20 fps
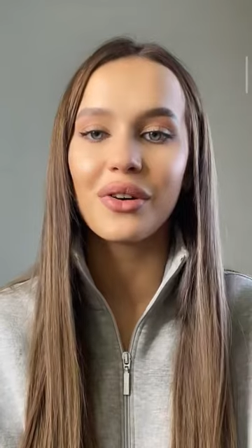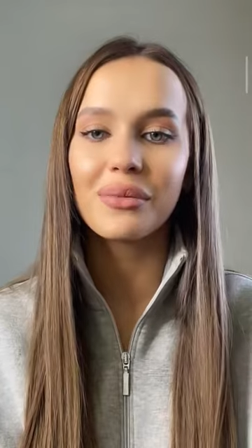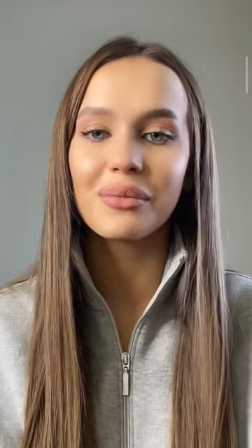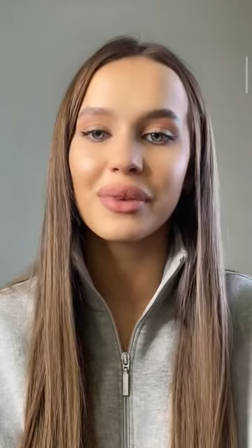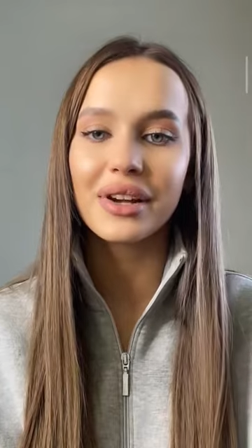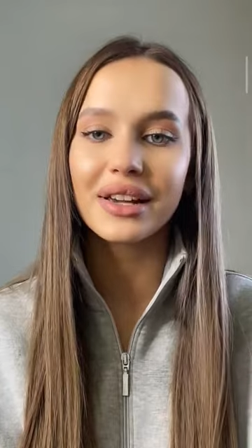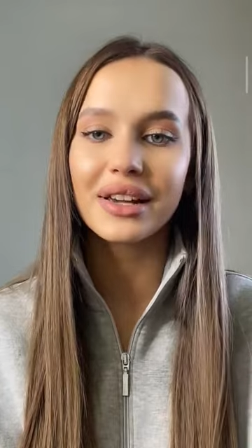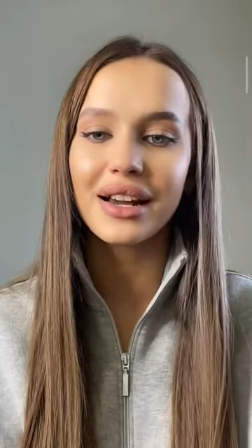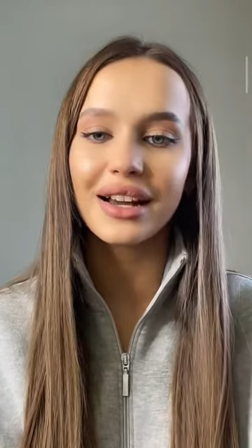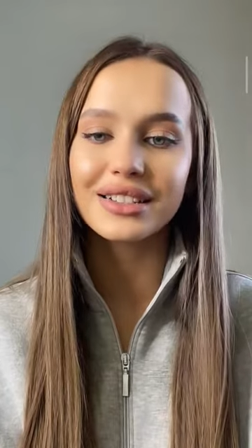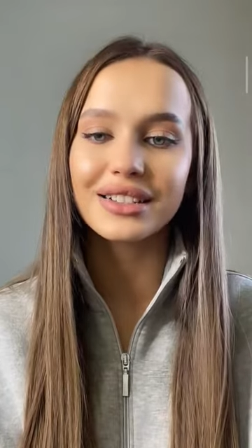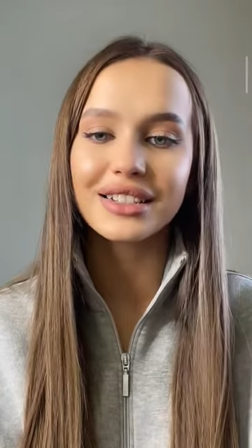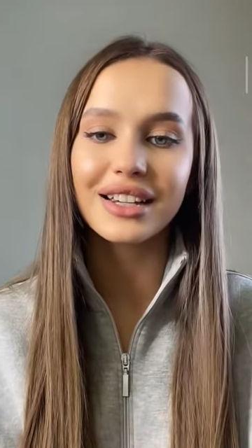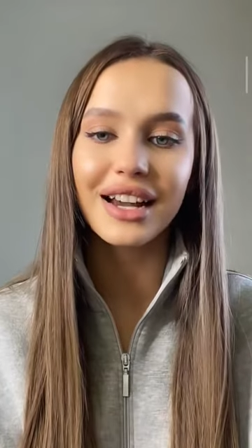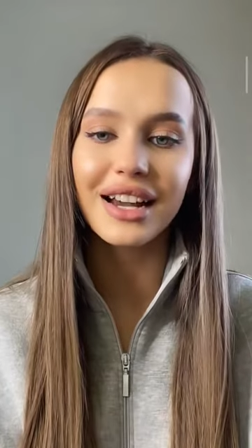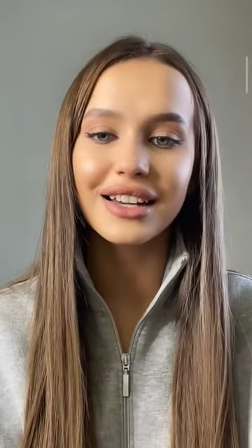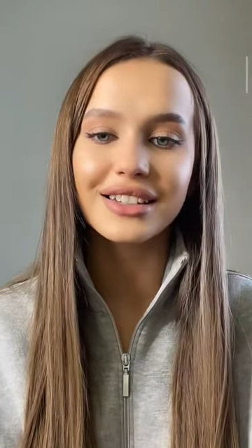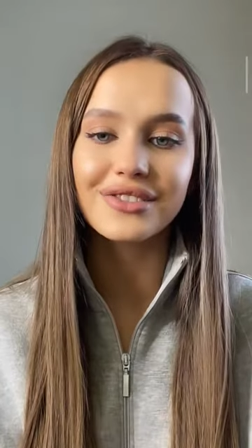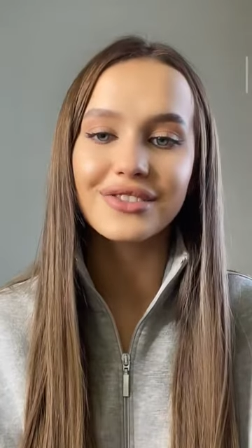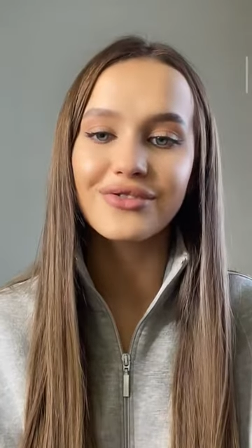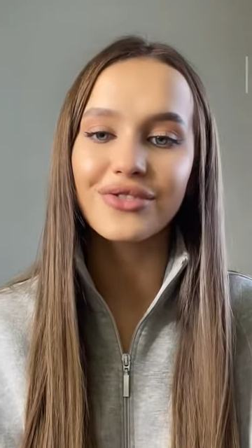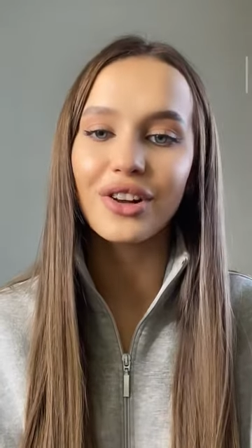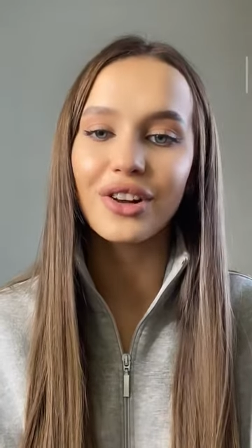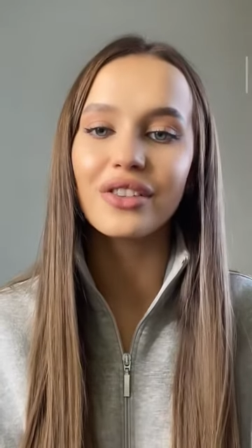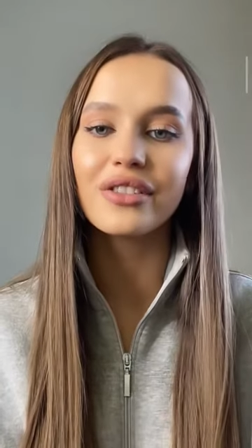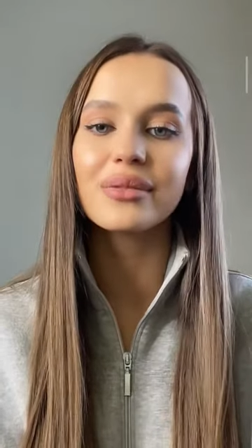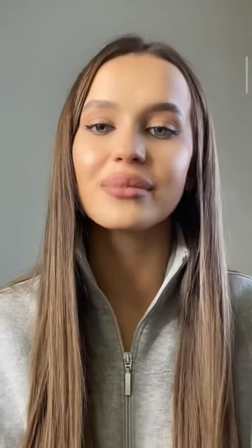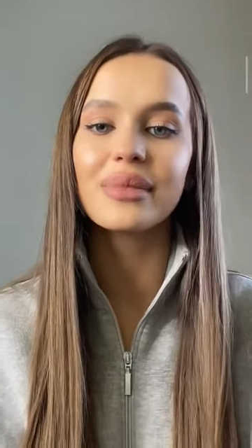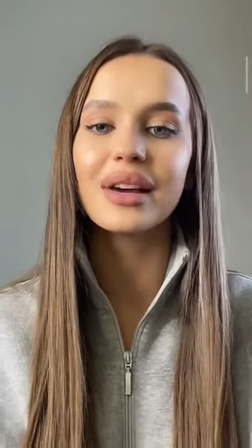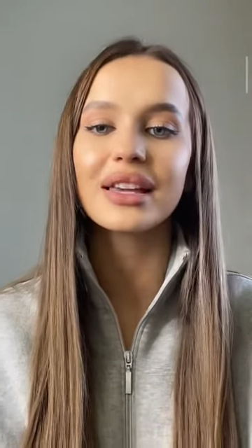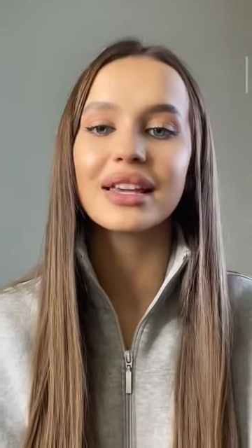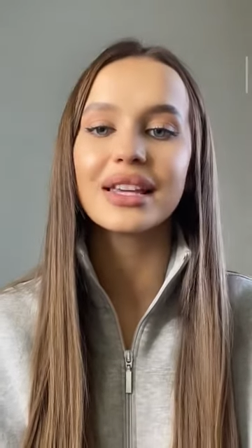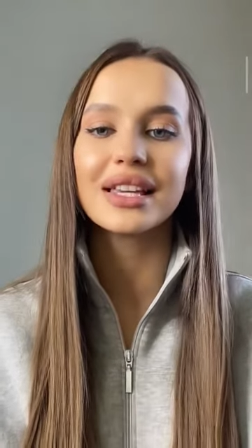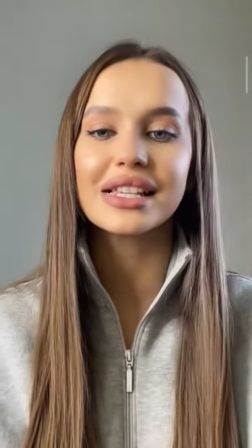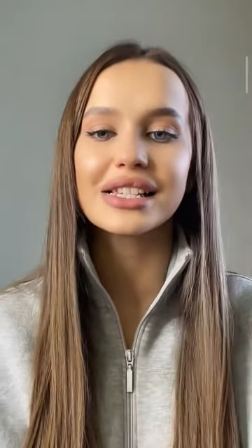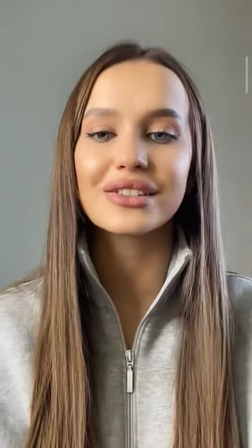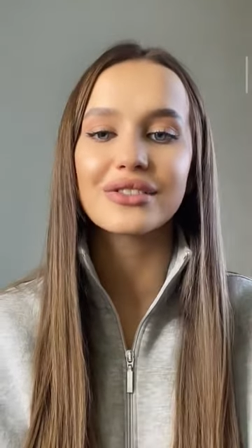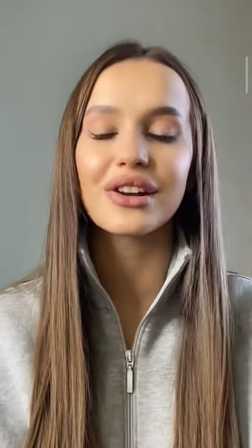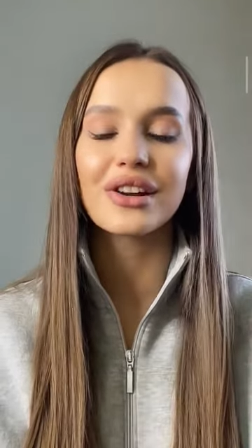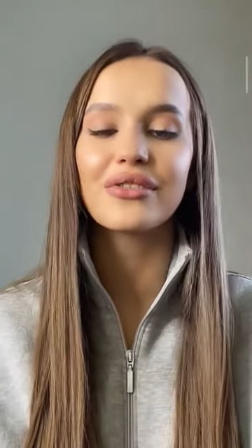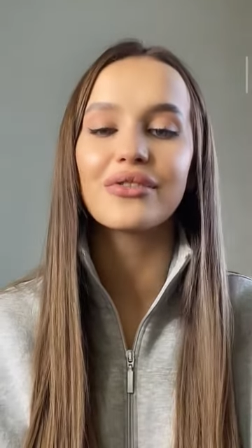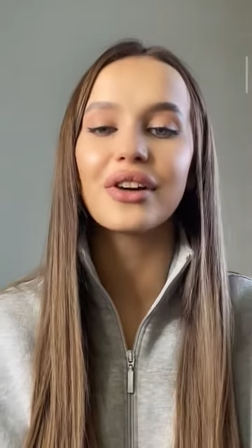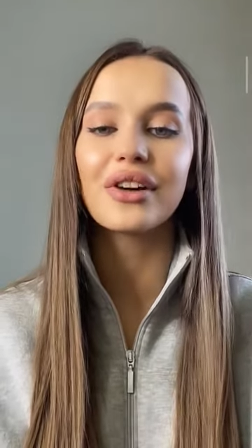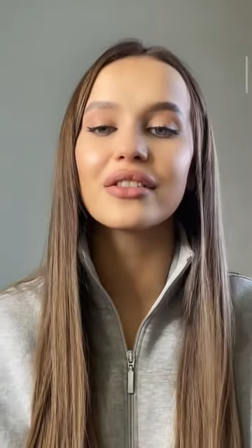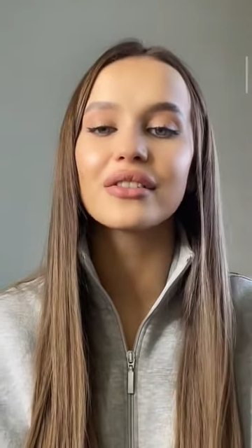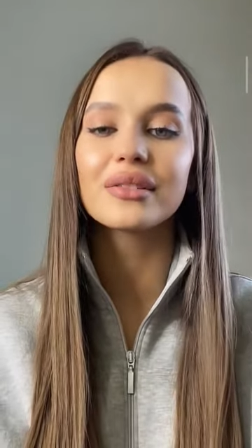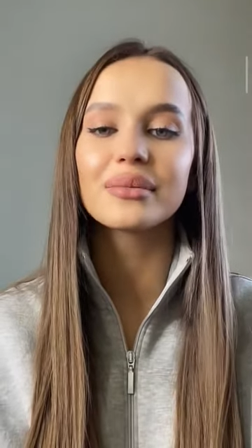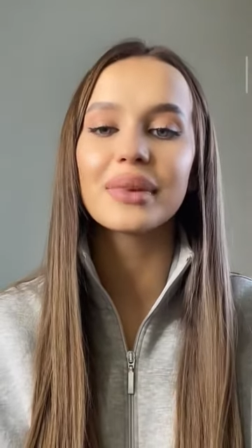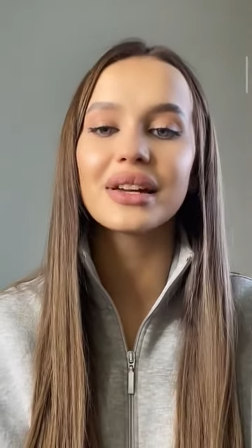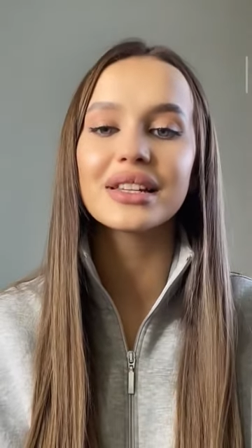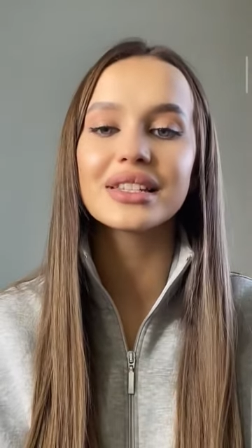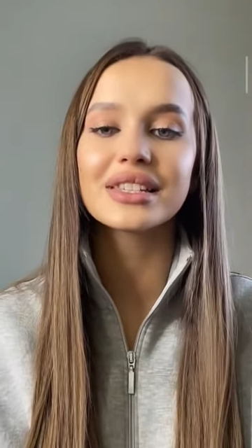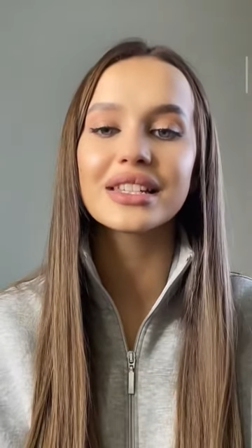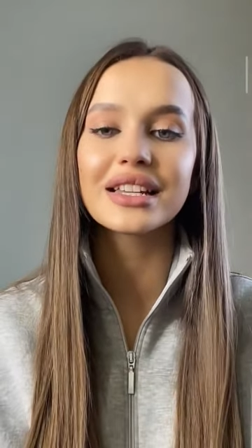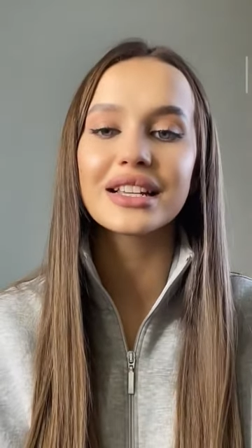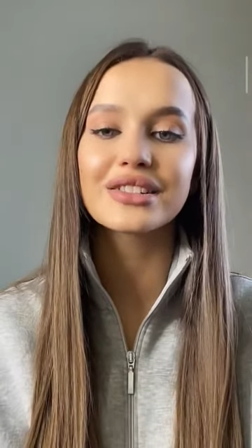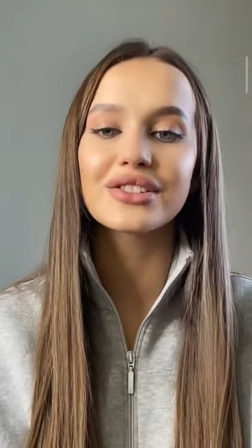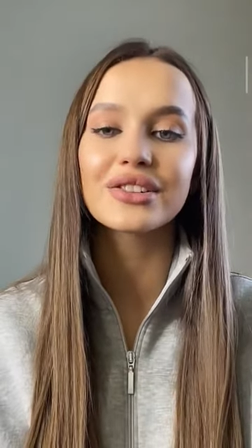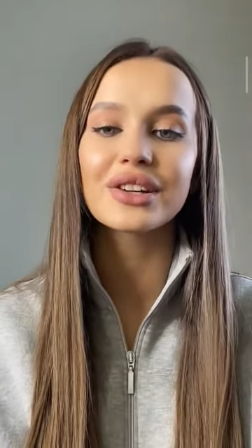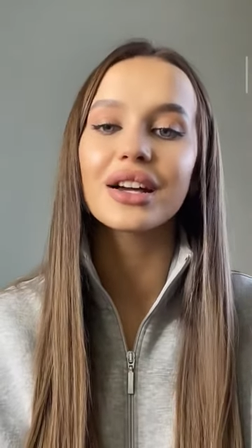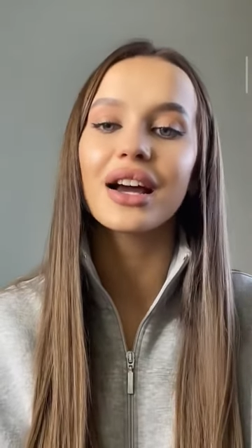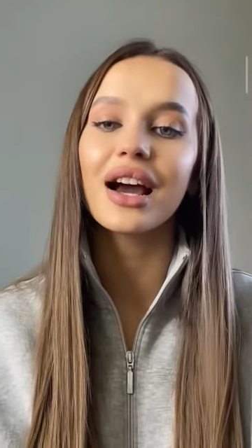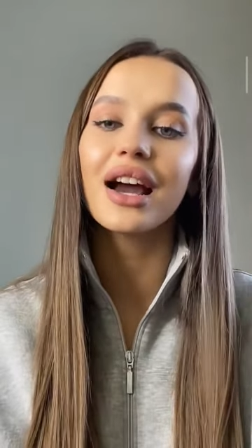Oh my god, guys, following my Instagram, following my TikTok.